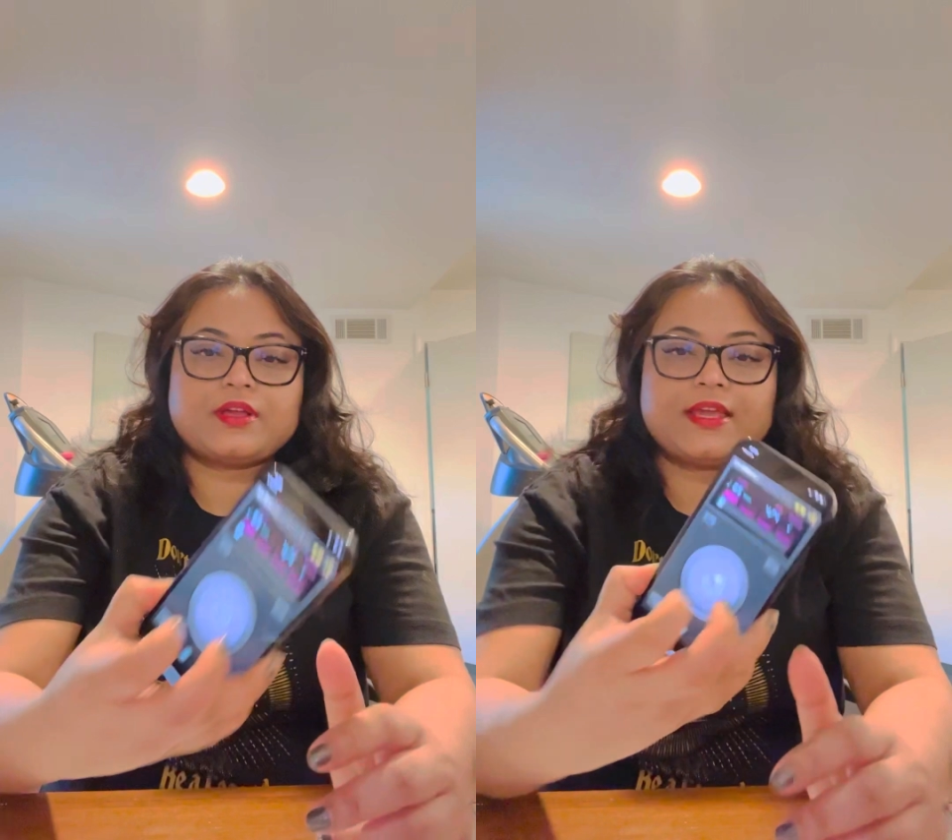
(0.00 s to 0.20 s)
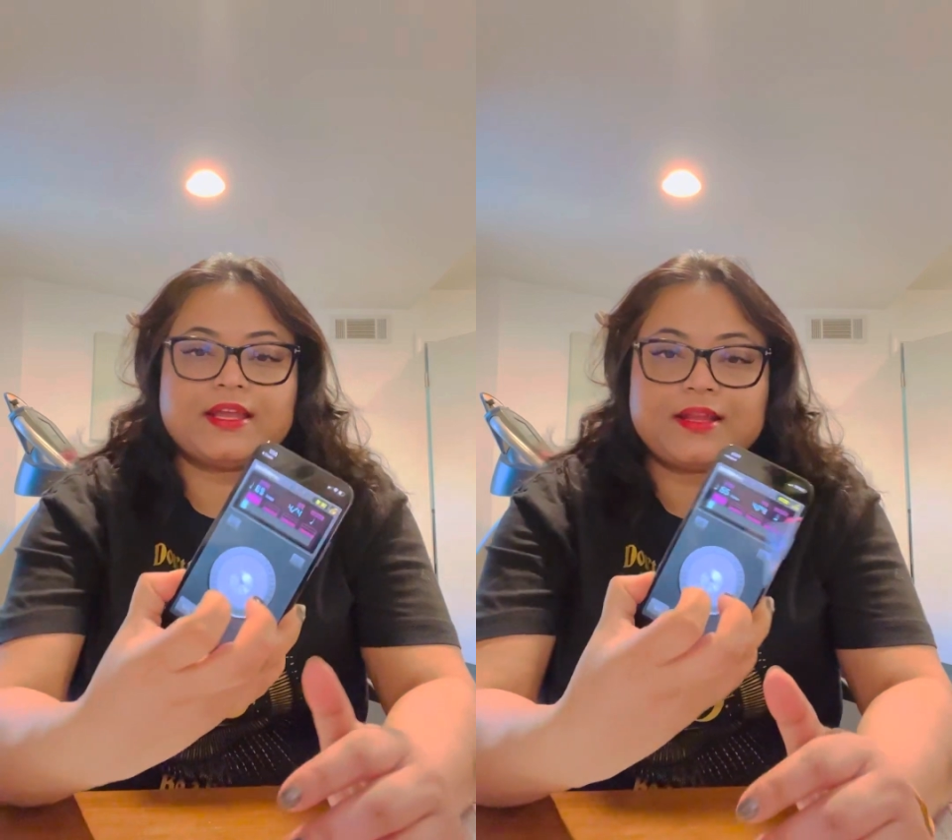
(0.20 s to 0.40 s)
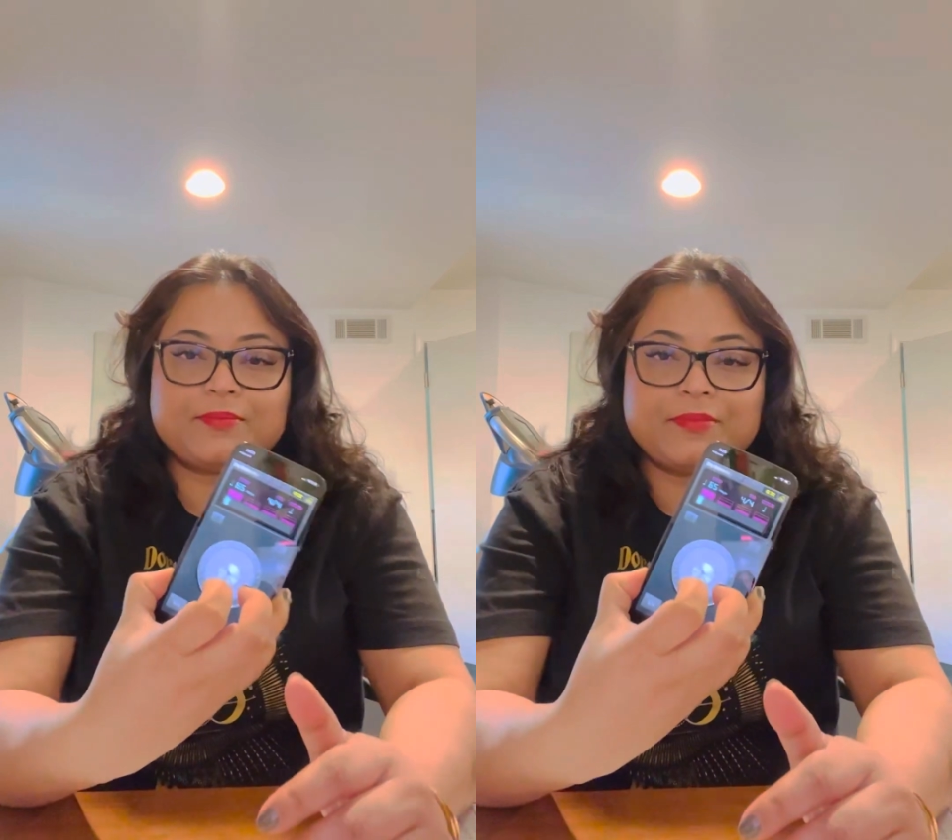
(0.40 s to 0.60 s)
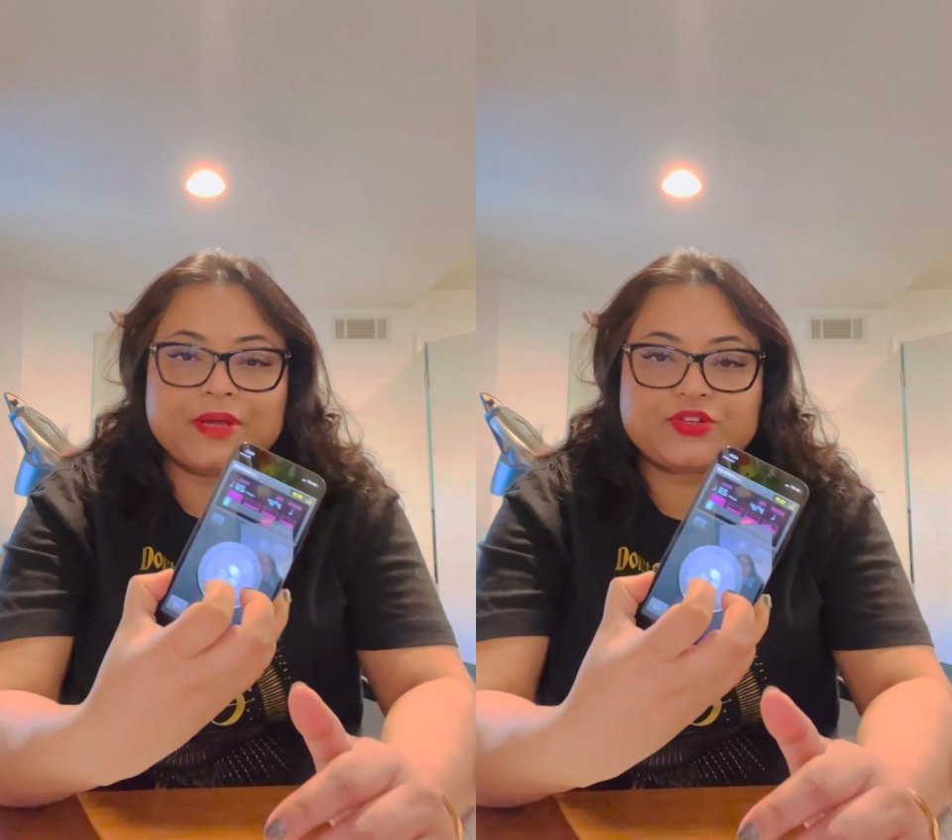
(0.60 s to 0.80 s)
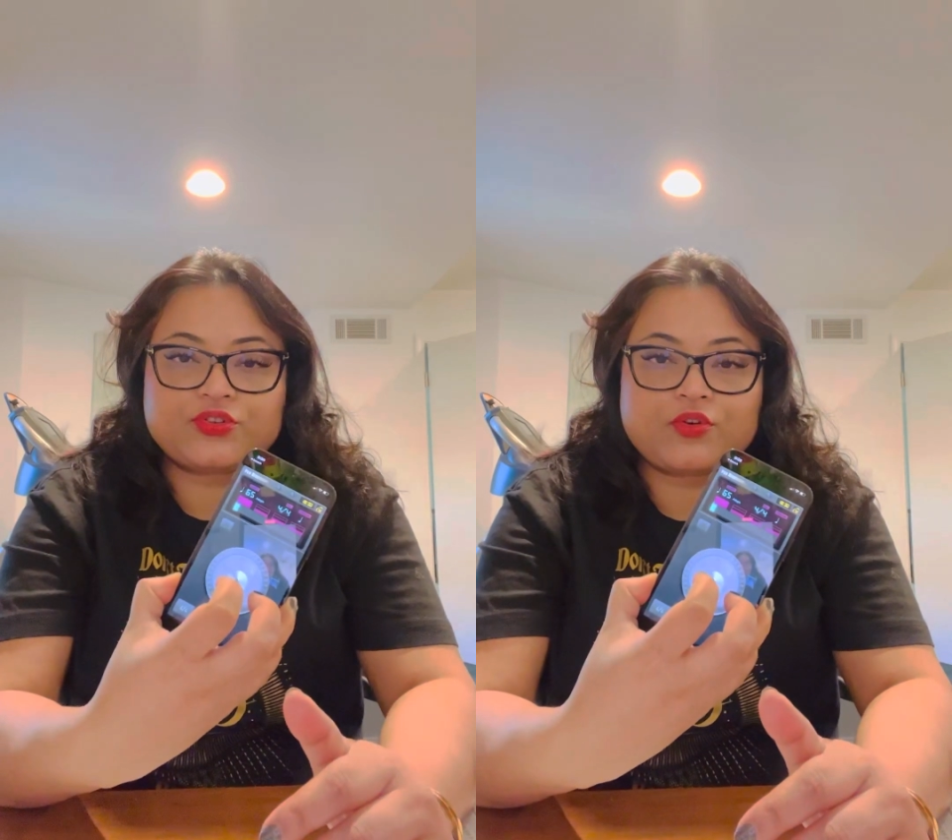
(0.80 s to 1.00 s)
get a
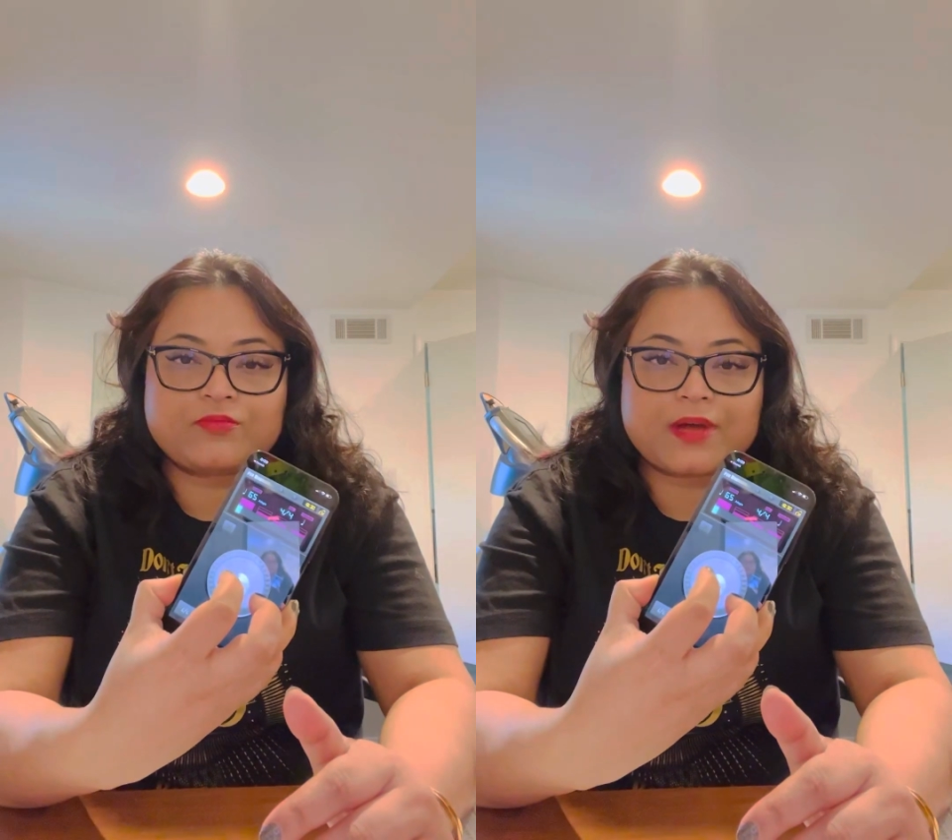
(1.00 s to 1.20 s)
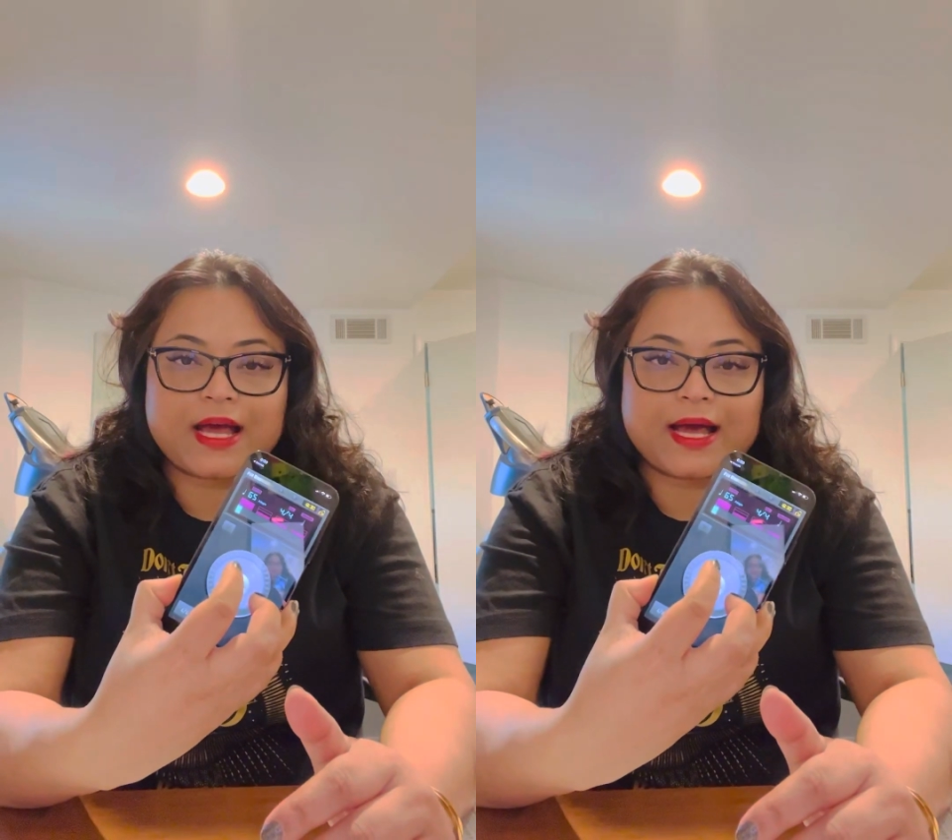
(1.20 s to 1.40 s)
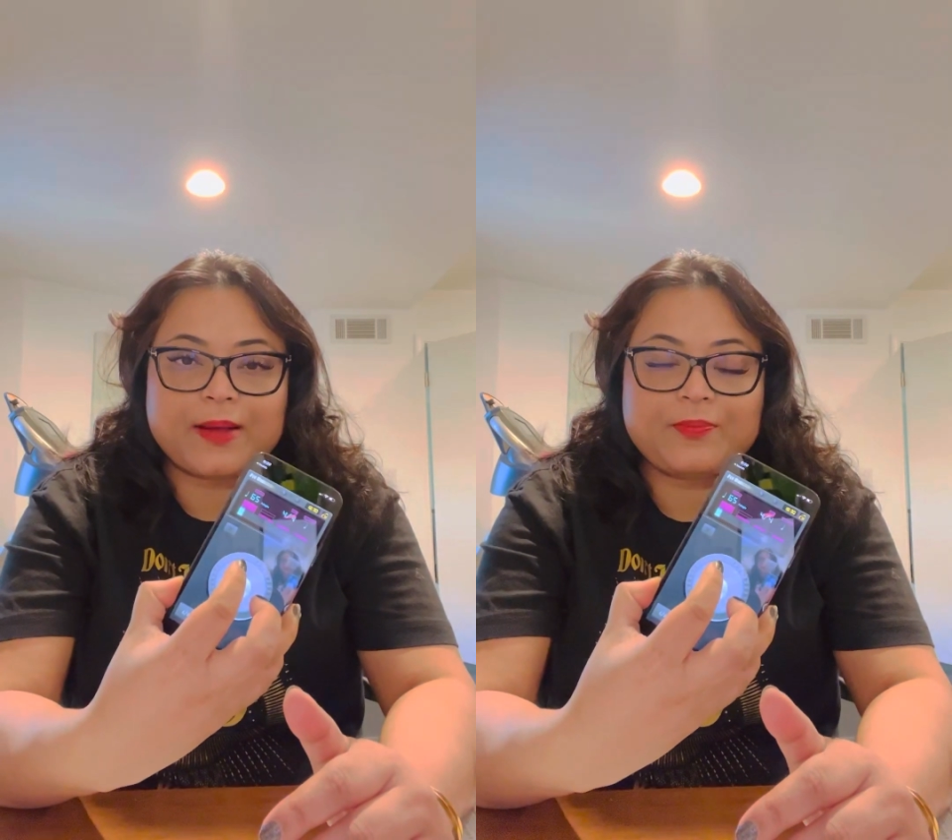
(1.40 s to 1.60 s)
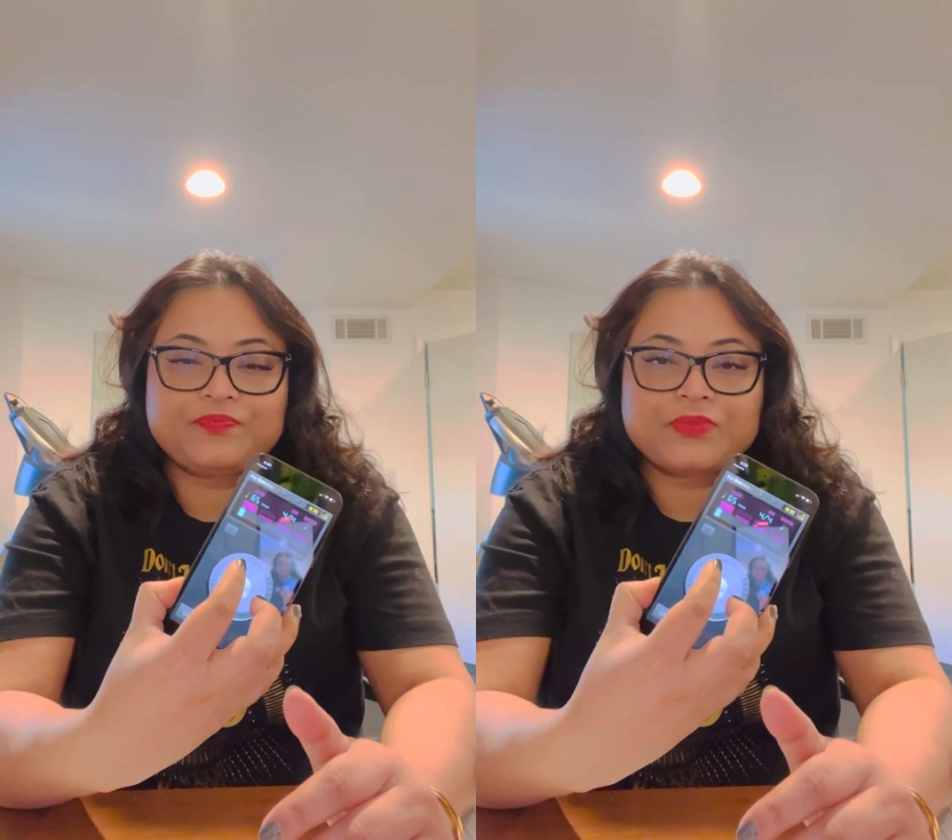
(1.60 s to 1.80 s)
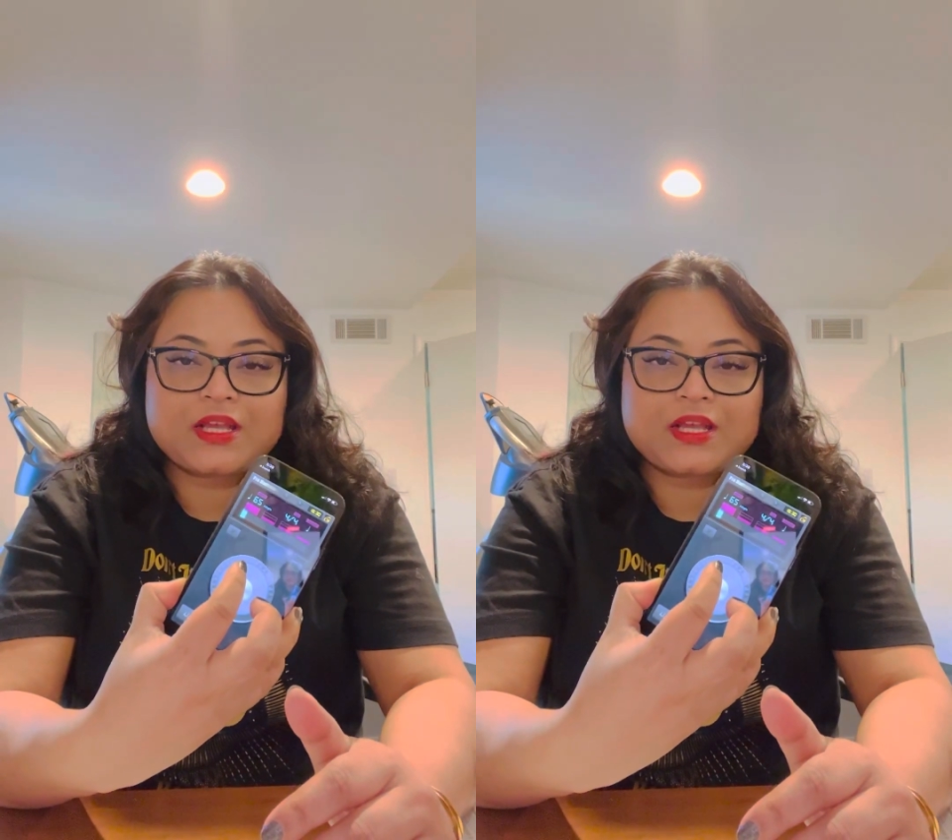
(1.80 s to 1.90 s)
metronome app